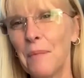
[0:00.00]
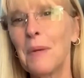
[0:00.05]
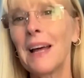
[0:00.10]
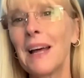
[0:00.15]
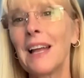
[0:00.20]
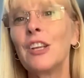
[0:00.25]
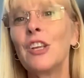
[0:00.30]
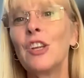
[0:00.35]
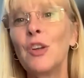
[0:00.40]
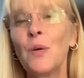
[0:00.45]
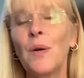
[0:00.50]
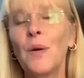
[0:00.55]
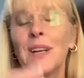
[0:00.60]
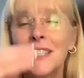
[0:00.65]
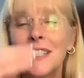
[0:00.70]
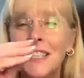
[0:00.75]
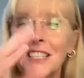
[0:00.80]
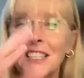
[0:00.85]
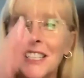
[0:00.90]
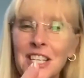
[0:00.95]
But you
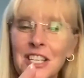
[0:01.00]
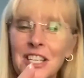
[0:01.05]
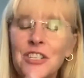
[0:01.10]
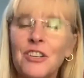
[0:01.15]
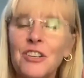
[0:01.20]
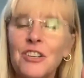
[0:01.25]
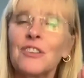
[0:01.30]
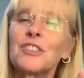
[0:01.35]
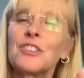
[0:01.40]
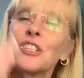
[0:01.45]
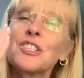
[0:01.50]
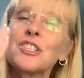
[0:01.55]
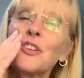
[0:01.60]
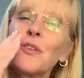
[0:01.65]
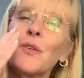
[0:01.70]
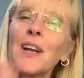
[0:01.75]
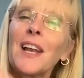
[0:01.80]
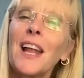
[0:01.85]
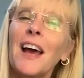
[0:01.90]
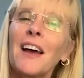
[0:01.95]
as a teacher, just
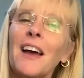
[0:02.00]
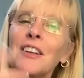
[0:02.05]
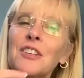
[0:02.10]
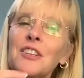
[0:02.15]
knowing how to